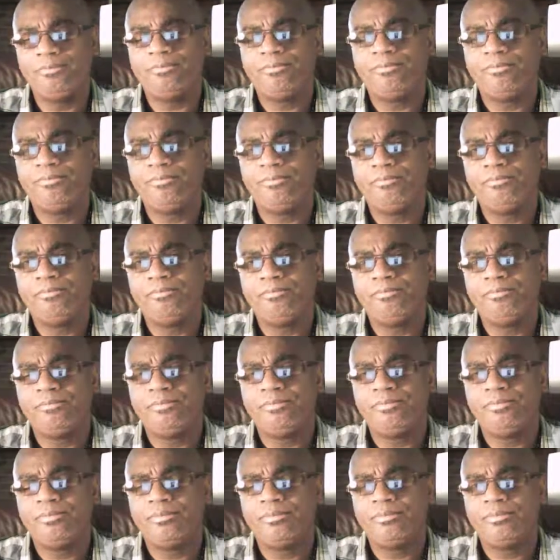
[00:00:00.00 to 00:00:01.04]

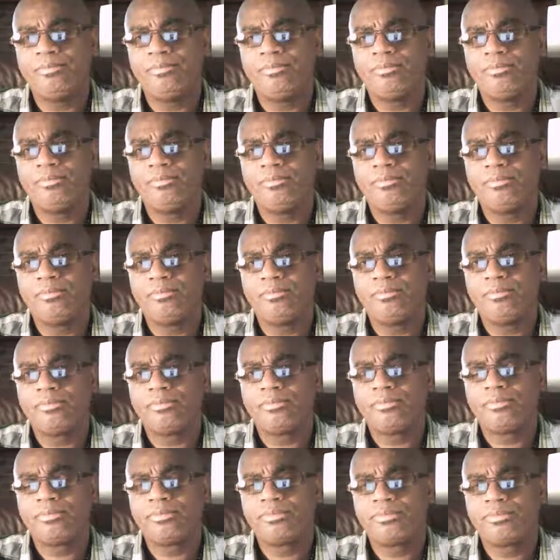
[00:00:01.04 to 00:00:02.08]
Nobody speaks.